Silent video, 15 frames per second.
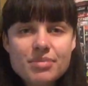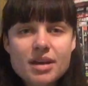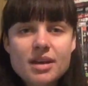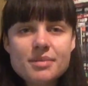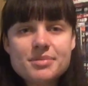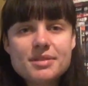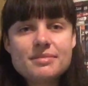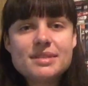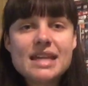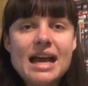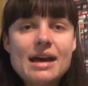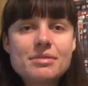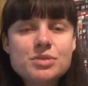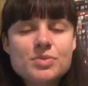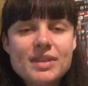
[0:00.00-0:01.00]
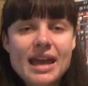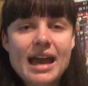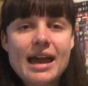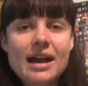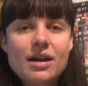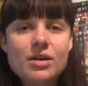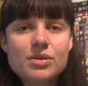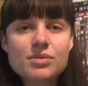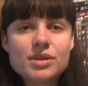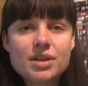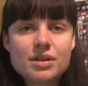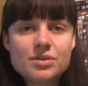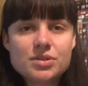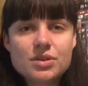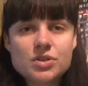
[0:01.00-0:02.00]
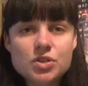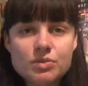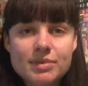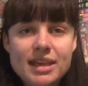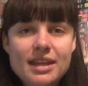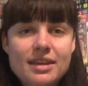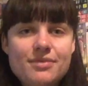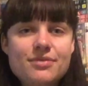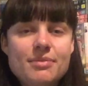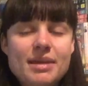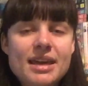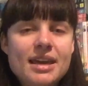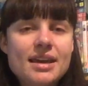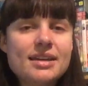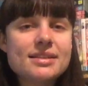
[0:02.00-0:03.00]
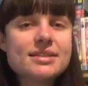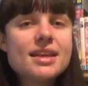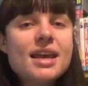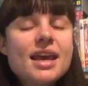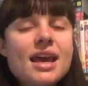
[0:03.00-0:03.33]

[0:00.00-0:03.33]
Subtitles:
my ups and downs with how, social media for me has